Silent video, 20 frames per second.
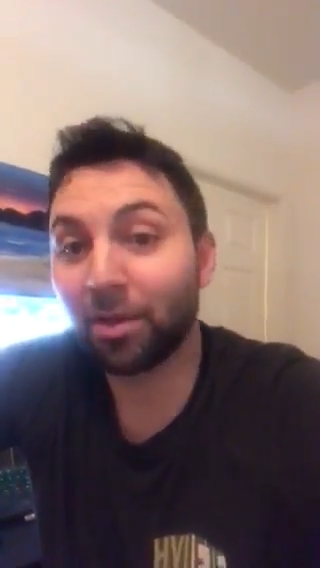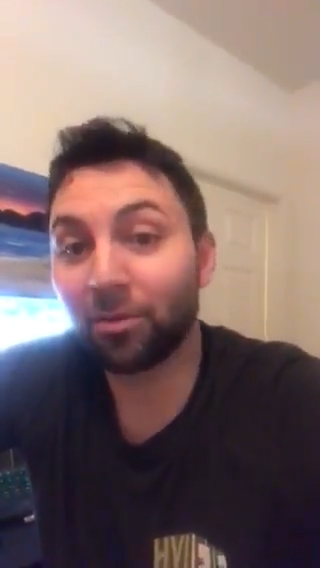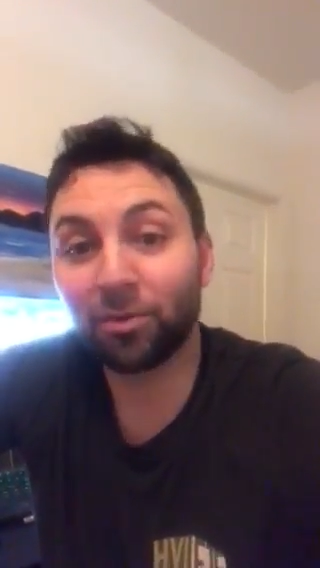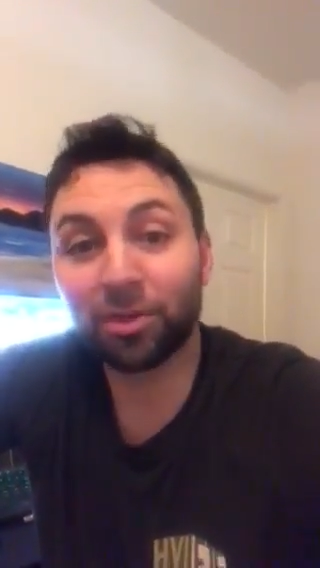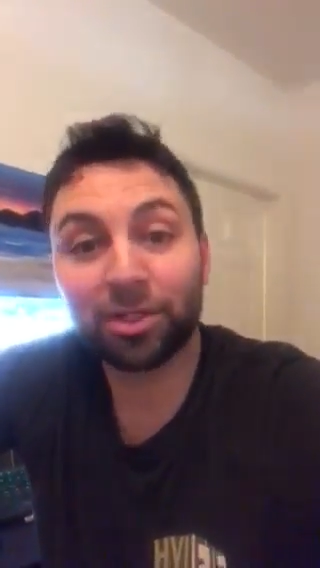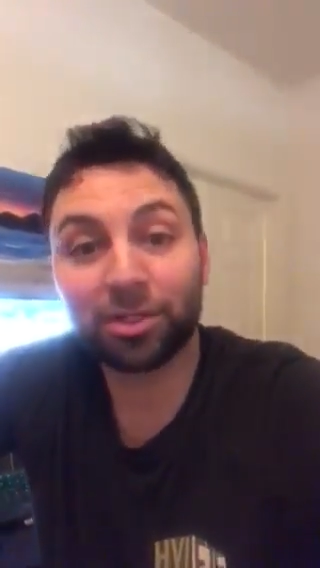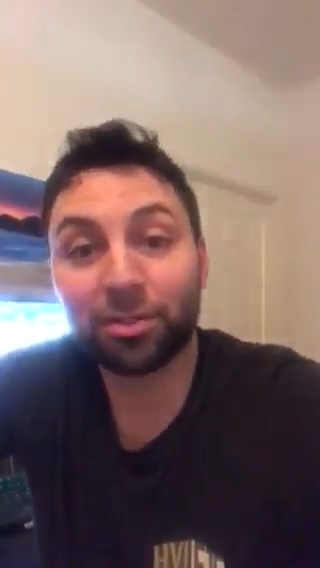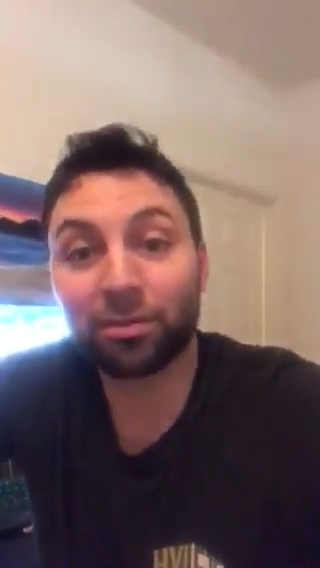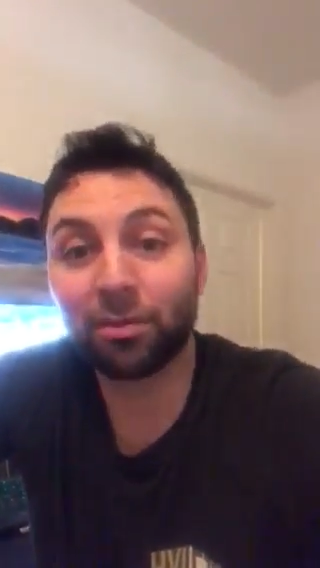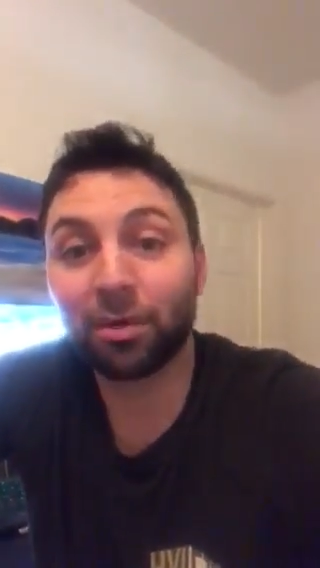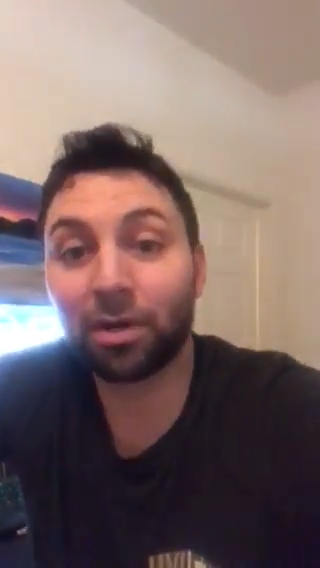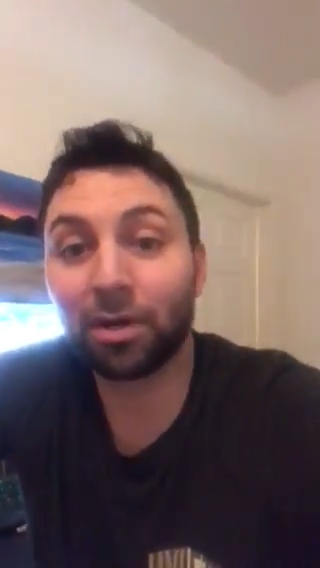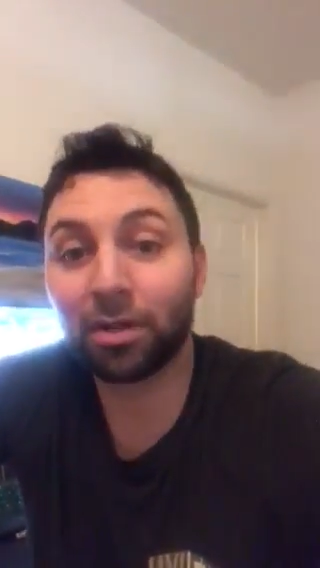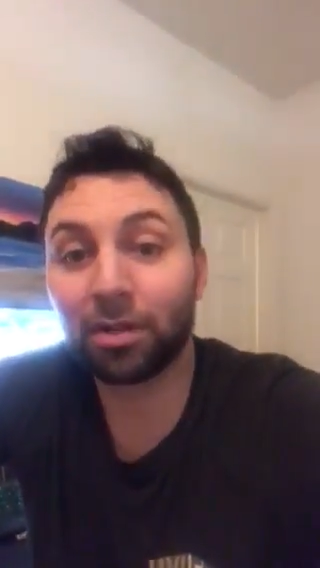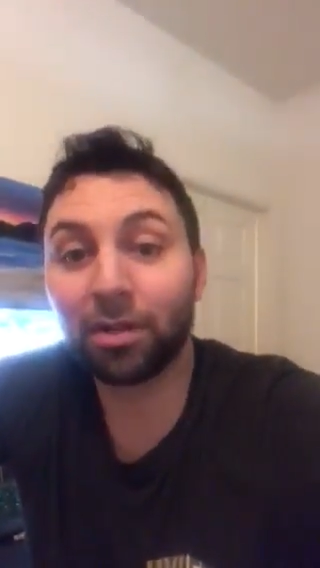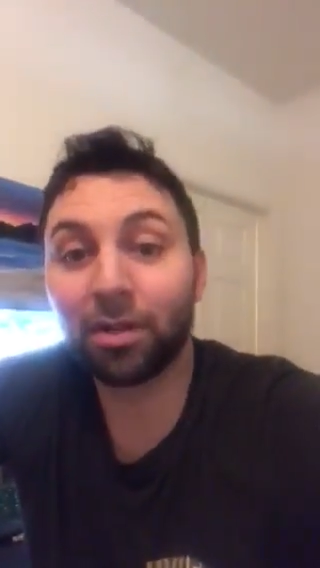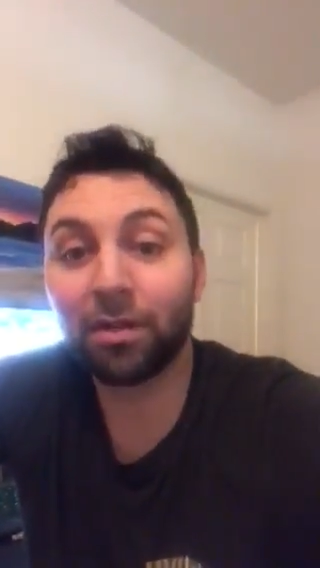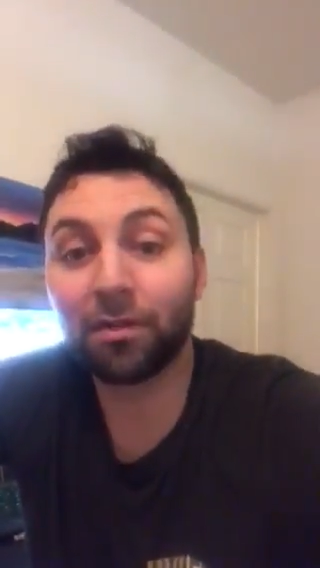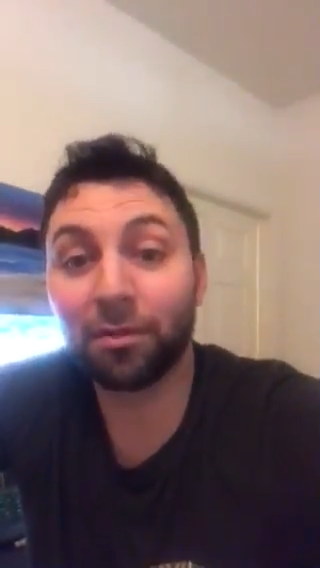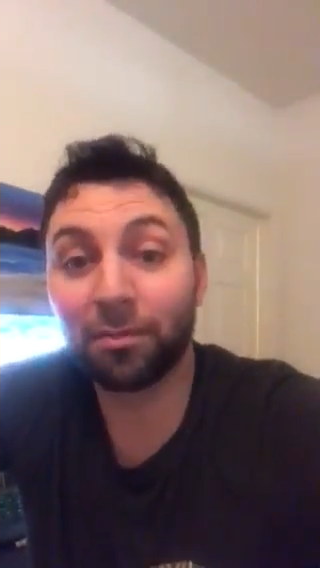I wish you
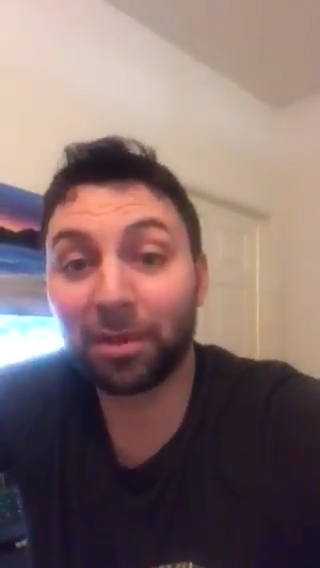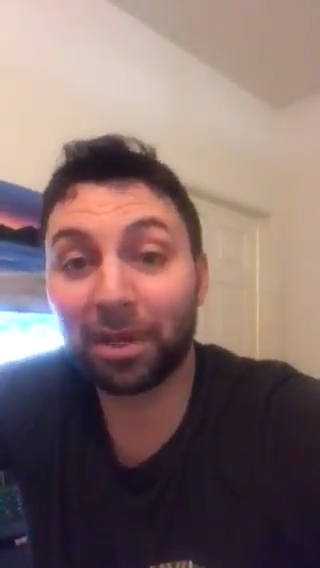all the